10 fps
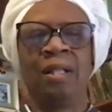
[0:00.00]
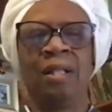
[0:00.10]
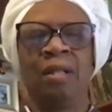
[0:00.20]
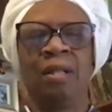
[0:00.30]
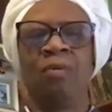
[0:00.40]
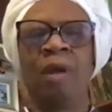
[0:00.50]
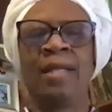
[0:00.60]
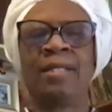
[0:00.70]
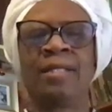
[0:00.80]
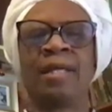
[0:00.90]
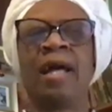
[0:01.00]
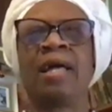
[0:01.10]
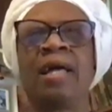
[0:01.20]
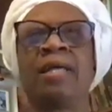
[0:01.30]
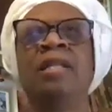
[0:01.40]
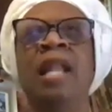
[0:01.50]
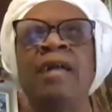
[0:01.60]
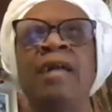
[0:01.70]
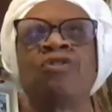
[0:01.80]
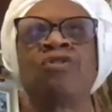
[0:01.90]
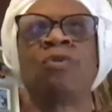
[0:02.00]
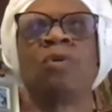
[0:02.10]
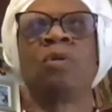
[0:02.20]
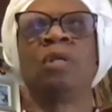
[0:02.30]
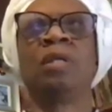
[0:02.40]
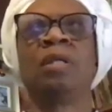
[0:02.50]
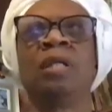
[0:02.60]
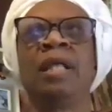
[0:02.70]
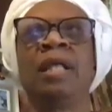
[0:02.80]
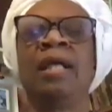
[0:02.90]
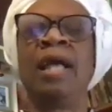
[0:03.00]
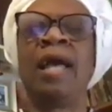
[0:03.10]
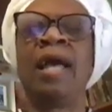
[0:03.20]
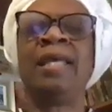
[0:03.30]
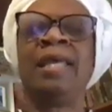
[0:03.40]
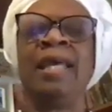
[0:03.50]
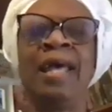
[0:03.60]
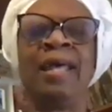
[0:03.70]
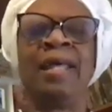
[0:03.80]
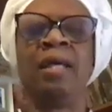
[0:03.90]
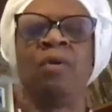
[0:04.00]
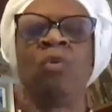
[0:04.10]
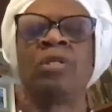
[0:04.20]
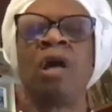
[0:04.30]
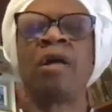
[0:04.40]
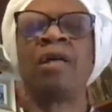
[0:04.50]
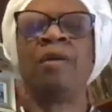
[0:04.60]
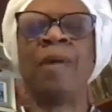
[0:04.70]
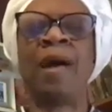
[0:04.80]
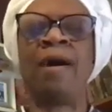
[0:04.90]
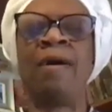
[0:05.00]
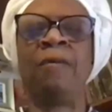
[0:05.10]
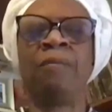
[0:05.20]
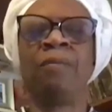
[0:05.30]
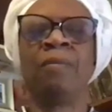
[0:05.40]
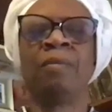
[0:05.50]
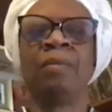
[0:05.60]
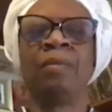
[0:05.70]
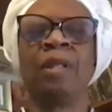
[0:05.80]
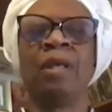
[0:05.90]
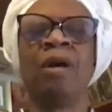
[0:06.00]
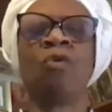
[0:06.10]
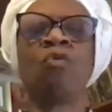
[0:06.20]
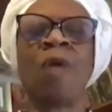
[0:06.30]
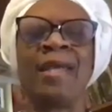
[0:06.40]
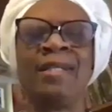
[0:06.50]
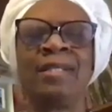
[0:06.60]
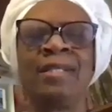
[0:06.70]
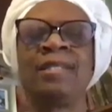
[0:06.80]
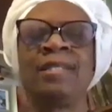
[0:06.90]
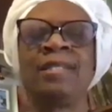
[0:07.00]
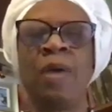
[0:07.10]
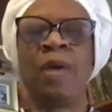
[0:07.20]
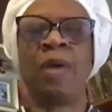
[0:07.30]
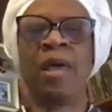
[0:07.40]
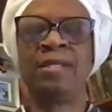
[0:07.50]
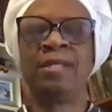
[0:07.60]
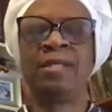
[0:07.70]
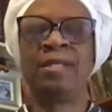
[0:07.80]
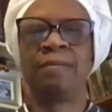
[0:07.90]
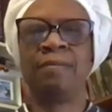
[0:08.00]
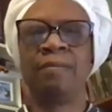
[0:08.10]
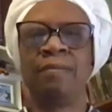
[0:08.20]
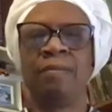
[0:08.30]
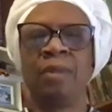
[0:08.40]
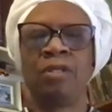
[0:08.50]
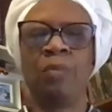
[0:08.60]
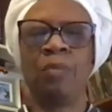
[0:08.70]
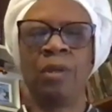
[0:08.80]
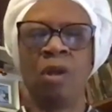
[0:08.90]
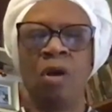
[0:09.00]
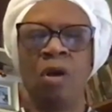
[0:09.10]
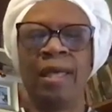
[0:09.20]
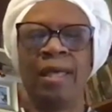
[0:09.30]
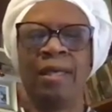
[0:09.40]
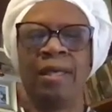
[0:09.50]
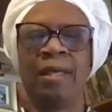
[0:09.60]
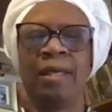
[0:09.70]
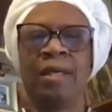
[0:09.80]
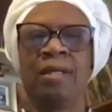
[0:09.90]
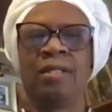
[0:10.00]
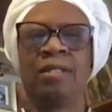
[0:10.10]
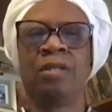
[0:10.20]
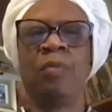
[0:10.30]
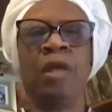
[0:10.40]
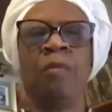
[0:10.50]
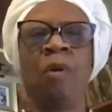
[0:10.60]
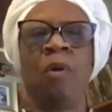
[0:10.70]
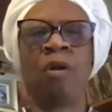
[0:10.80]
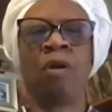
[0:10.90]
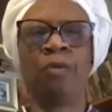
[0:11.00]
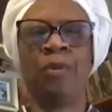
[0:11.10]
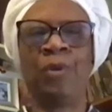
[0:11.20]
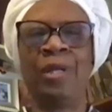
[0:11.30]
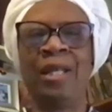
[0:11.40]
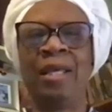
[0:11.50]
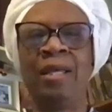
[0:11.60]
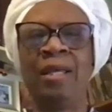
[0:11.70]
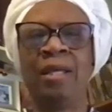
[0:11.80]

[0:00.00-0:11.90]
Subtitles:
Right size, natural. And again, we're talking about a right to space, to belonging, to being part of community,